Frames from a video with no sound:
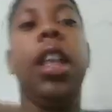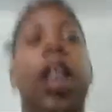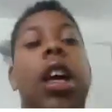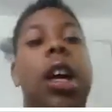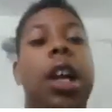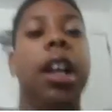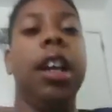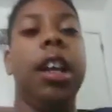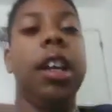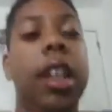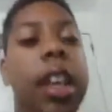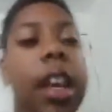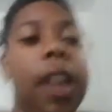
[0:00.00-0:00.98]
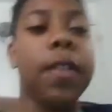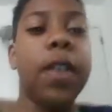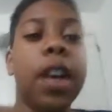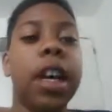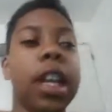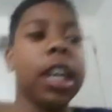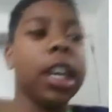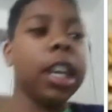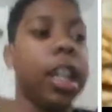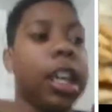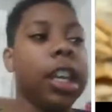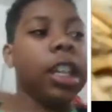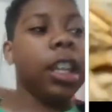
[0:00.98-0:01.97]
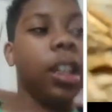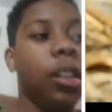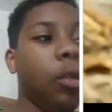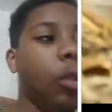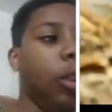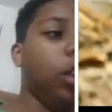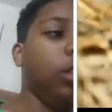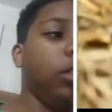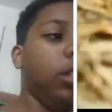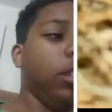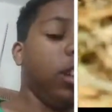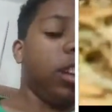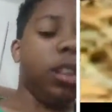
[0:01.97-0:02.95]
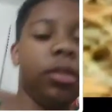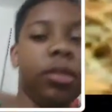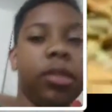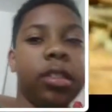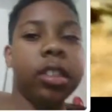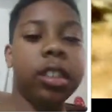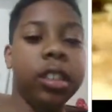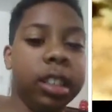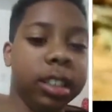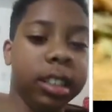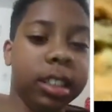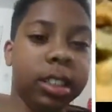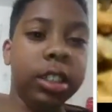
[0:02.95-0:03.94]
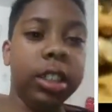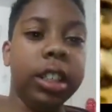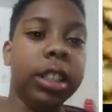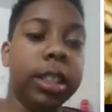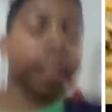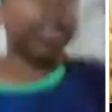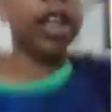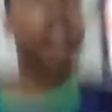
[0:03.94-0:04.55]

Alright, if I get... Well, no. Let's just do this.